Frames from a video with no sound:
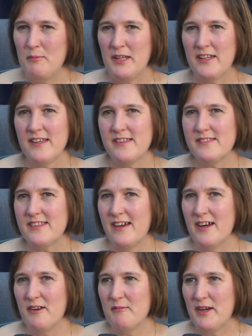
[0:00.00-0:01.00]
Because
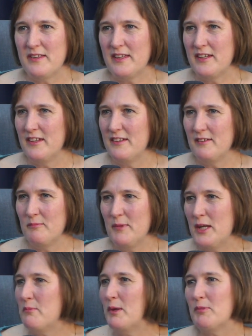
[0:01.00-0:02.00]
I think
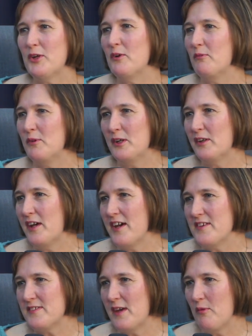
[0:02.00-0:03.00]
many people don't
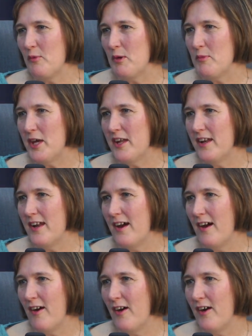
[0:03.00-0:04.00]
realize that
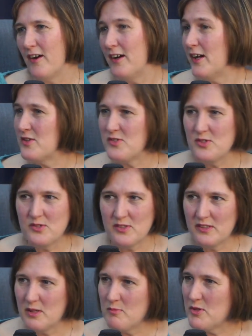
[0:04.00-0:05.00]
God is
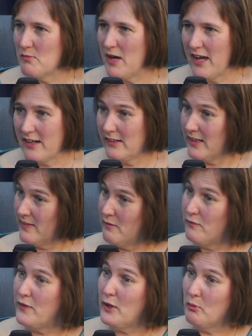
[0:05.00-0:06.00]
using them dramatically, and
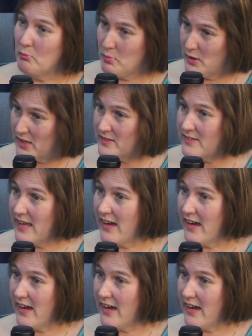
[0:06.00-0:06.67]
the film brings that